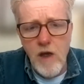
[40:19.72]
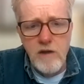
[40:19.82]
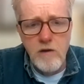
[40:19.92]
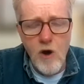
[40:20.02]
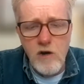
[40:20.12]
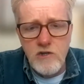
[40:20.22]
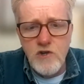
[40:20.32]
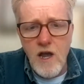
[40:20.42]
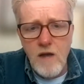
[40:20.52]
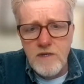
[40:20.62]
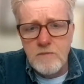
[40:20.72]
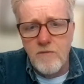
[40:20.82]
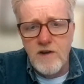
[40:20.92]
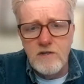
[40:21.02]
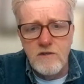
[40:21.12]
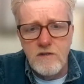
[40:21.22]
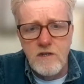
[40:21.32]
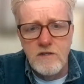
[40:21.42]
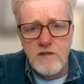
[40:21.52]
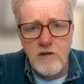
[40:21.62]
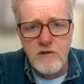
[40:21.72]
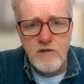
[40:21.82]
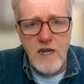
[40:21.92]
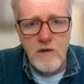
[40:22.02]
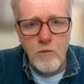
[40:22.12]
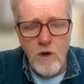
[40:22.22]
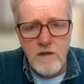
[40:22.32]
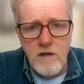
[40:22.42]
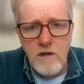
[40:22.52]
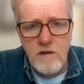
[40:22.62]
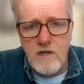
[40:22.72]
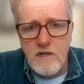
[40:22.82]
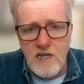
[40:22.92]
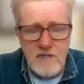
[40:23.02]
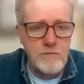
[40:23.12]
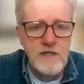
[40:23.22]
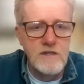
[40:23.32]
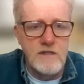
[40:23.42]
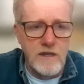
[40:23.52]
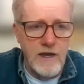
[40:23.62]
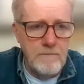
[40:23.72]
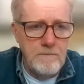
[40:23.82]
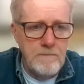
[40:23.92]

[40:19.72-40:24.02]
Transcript: and our job as professionals is understand what success means to them.